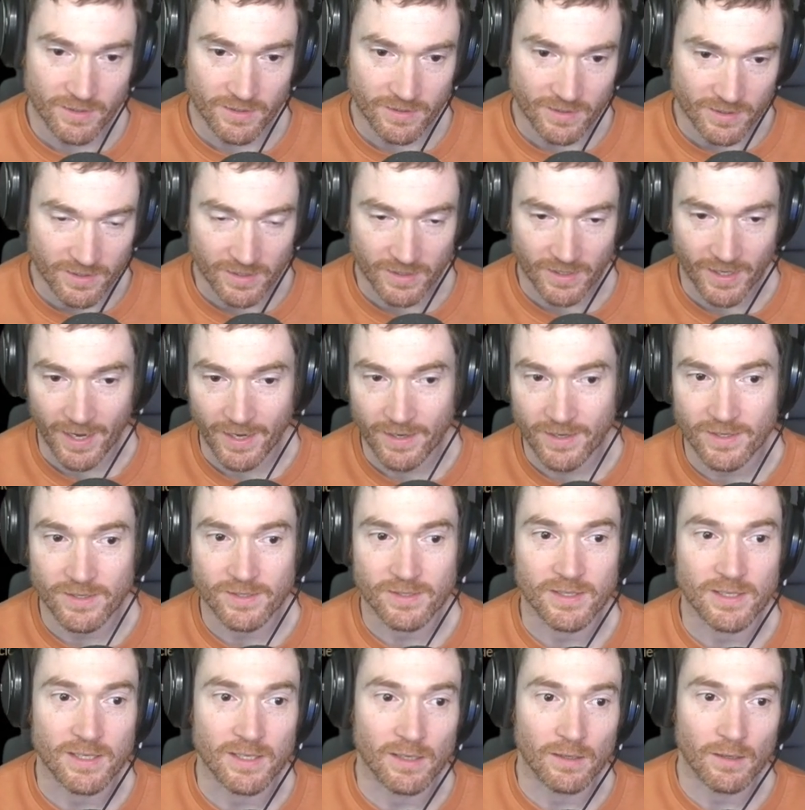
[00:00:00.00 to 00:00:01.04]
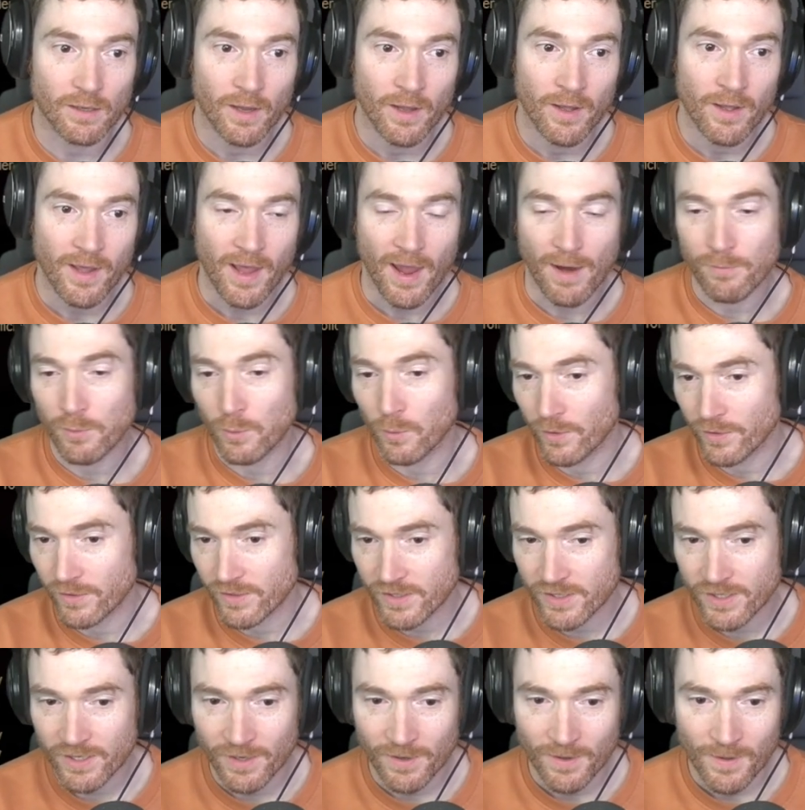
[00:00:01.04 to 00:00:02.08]
This again is
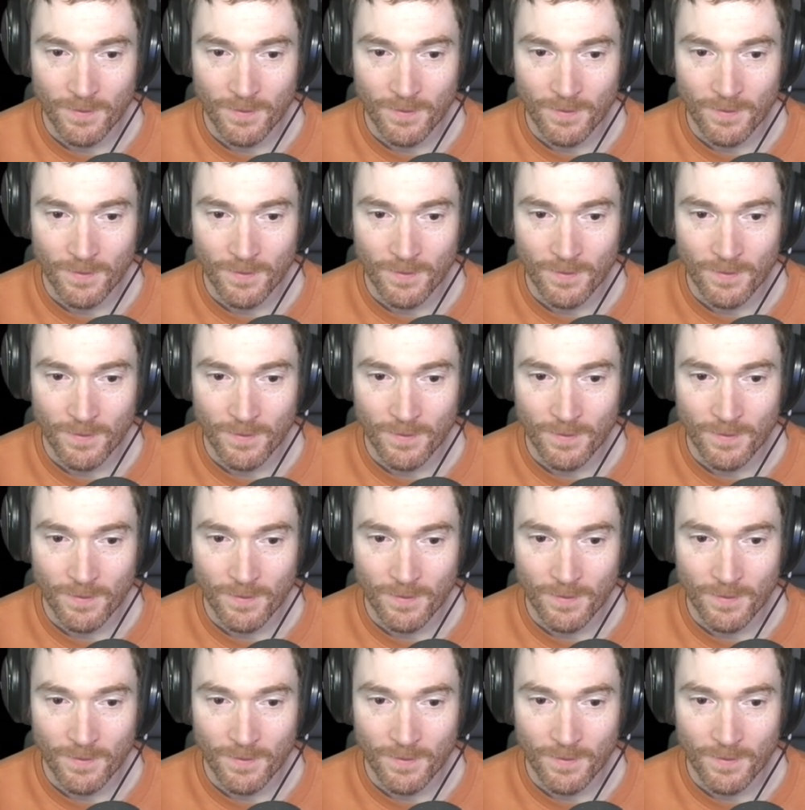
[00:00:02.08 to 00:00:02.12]
everyone's